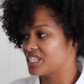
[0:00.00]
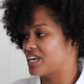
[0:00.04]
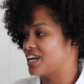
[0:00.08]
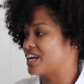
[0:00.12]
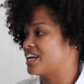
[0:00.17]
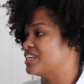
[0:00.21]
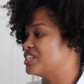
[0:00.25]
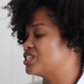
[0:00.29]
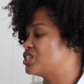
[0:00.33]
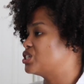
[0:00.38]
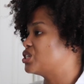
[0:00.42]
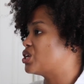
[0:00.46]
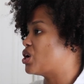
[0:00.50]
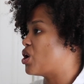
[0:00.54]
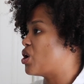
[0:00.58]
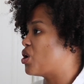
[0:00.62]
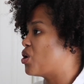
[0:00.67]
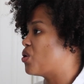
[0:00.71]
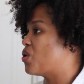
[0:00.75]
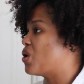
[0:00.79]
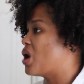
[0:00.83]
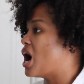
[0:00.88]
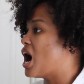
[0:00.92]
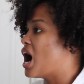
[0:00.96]
night.
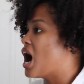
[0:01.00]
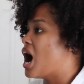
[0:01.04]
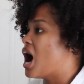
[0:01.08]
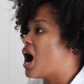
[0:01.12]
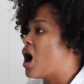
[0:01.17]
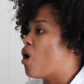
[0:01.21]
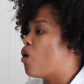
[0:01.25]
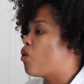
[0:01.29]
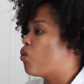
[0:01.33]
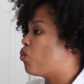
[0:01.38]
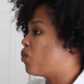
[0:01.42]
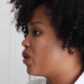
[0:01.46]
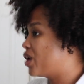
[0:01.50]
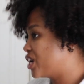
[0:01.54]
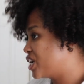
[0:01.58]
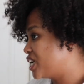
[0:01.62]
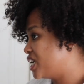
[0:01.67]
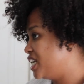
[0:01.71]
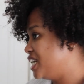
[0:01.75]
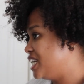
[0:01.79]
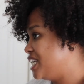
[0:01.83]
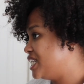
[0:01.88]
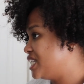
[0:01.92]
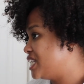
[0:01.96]
So we're
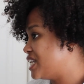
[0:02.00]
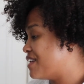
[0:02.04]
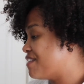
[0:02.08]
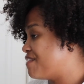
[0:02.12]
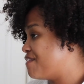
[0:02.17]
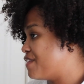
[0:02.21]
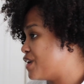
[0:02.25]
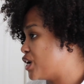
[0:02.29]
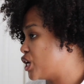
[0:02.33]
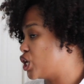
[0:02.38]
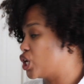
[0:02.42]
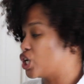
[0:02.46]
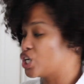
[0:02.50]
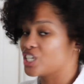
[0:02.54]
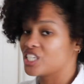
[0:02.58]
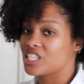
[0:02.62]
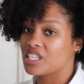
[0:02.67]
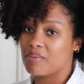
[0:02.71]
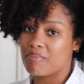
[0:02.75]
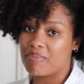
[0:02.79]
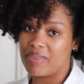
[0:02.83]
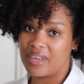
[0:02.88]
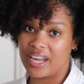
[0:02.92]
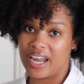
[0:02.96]
gonna need to figure
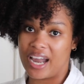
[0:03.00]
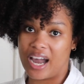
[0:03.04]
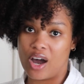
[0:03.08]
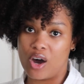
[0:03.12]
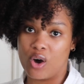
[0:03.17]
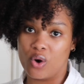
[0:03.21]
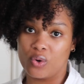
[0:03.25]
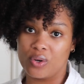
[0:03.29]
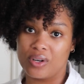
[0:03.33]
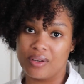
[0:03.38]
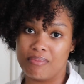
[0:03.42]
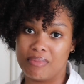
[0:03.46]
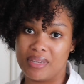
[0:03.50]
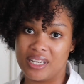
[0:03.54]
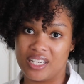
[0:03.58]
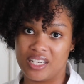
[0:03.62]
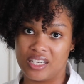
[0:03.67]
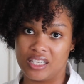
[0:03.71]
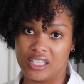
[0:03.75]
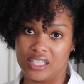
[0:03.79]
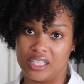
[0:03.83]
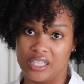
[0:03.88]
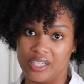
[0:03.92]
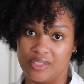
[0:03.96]
something out
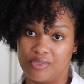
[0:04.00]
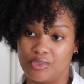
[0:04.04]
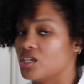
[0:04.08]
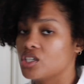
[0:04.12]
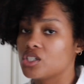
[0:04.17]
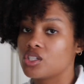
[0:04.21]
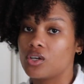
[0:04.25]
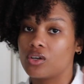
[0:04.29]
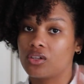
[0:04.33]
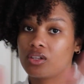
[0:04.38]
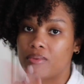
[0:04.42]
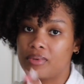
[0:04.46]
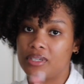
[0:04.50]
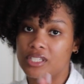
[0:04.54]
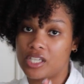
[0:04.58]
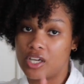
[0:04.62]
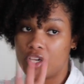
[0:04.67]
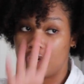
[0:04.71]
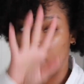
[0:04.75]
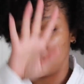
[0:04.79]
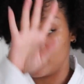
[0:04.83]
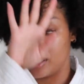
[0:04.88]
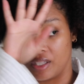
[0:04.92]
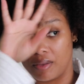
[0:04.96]
immediately. So let me tell
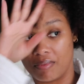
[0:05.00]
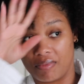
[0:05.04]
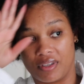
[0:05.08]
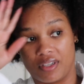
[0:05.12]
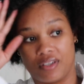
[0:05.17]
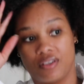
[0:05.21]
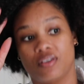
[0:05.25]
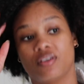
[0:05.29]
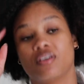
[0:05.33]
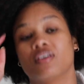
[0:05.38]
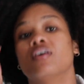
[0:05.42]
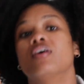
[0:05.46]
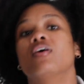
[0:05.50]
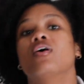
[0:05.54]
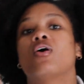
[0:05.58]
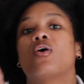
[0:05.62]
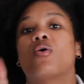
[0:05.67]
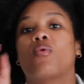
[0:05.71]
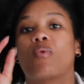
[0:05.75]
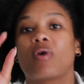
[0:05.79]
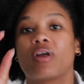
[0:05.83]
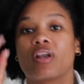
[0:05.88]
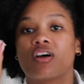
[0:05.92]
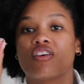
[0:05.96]
y'all something.
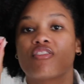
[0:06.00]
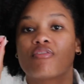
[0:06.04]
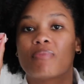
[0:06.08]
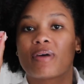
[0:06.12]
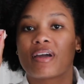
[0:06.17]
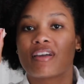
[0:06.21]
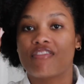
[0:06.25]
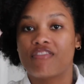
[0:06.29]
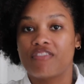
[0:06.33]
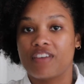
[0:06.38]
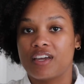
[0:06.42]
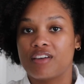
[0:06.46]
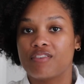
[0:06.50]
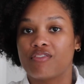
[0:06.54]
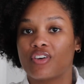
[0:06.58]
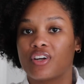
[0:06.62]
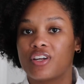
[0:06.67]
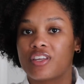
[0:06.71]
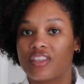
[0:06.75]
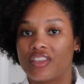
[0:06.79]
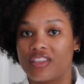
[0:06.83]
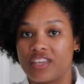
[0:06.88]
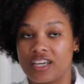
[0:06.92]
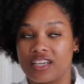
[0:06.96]
One of my
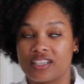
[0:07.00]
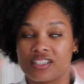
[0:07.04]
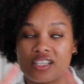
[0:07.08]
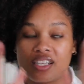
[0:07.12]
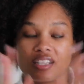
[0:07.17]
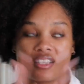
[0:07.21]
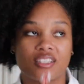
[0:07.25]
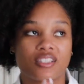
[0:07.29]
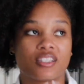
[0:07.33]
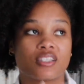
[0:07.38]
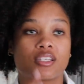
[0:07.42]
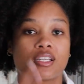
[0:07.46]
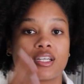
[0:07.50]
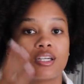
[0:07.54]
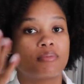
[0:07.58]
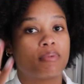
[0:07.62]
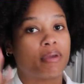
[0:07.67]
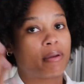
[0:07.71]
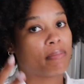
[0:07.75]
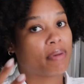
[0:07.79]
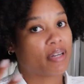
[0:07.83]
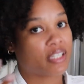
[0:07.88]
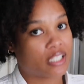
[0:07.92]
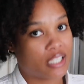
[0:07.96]
favorite things, like this is gonna be
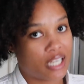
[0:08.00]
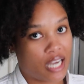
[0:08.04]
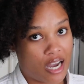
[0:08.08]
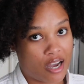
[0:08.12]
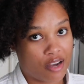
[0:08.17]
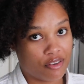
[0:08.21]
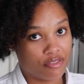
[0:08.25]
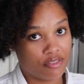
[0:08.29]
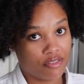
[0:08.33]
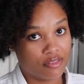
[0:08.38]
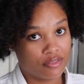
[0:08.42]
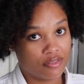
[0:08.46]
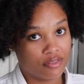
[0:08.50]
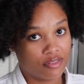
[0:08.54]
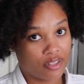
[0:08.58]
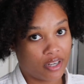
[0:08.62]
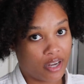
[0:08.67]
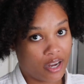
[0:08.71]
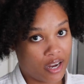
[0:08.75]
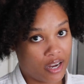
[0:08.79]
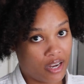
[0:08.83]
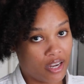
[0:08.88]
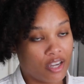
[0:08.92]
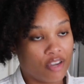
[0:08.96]
must have,
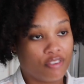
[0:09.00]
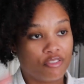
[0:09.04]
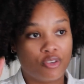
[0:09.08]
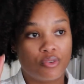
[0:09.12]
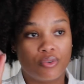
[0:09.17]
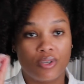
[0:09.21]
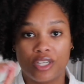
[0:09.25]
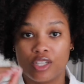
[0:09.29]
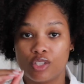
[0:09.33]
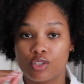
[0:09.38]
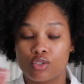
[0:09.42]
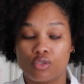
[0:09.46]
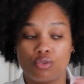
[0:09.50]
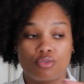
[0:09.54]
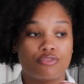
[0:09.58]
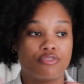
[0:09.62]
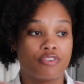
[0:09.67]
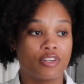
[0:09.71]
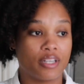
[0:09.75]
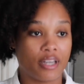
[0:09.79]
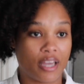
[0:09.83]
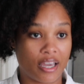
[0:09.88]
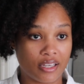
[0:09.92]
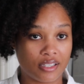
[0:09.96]
okay? If you need to
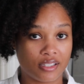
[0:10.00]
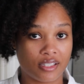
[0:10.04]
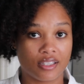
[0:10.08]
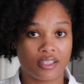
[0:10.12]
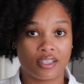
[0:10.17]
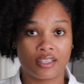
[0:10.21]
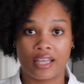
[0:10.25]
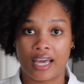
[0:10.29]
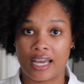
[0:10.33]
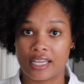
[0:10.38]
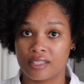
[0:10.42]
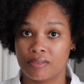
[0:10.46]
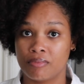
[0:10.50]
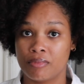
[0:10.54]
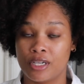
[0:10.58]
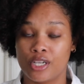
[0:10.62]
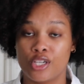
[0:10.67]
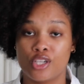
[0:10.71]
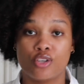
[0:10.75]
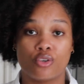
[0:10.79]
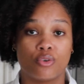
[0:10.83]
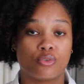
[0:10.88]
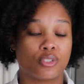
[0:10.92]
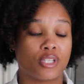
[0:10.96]
finesse at the last
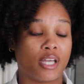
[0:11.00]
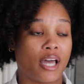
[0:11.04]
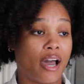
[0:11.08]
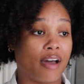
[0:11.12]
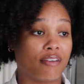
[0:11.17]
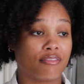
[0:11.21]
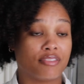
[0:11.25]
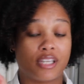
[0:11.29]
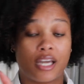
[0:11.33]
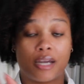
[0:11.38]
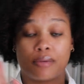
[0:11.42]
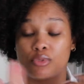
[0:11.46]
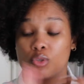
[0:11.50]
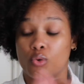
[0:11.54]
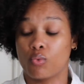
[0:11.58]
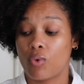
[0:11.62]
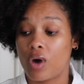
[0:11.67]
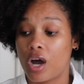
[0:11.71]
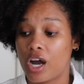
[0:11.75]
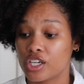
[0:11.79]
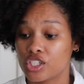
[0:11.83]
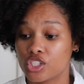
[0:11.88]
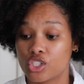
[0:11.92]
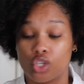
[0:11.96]
minute, you don't have time to
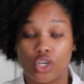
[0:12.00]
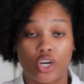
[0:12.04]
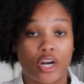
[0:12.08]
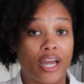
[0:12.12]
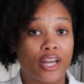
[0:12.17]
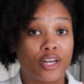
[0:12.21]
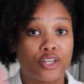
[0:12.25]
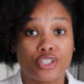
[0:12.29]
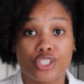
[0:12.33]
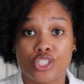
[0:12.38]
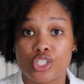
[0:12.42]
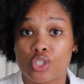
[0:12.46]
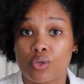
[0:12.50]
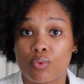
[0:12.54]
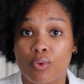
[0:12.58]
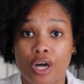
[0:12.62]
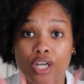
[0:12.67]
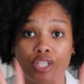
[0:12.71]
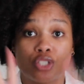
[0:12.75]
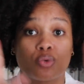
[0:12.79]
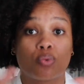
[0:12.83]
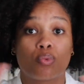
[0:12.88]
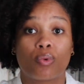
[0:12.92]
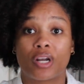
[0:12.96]
wash or energy to
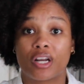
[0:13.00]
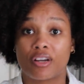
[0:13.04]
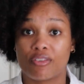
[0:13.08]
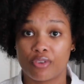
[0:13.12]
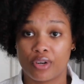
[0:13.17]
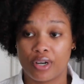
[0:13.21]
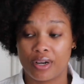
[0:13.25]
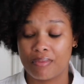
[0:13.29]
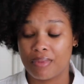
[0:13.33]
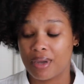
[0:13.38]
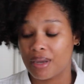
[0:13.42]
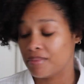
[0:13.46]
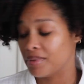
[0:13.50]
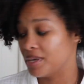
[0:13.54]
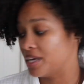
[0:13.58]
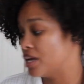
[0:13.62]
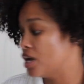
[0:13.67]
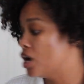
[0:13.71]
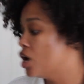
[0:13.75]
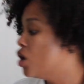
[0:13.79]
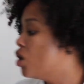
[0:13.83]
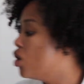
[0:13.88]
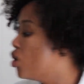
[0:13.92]
wash, whatever it may be.